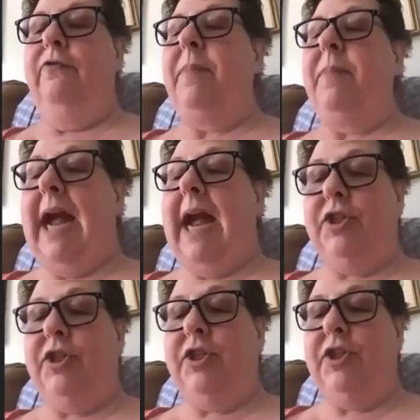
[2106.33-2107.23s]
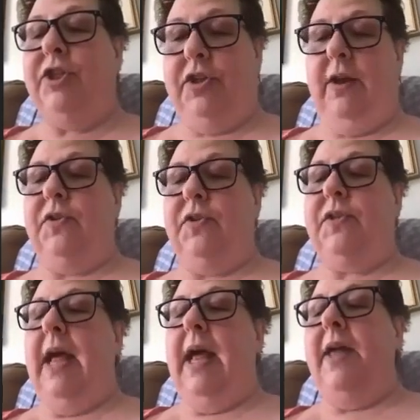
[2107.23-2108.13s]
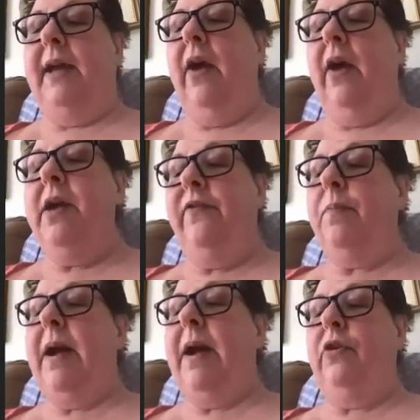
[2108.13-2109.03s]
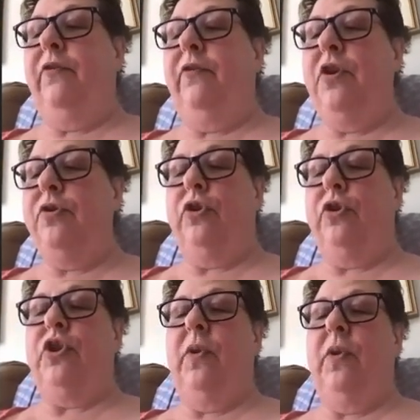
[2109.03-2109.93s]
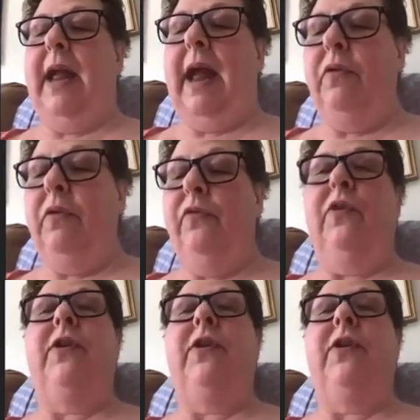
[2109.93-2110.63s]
action takers that care enough about their future to account for their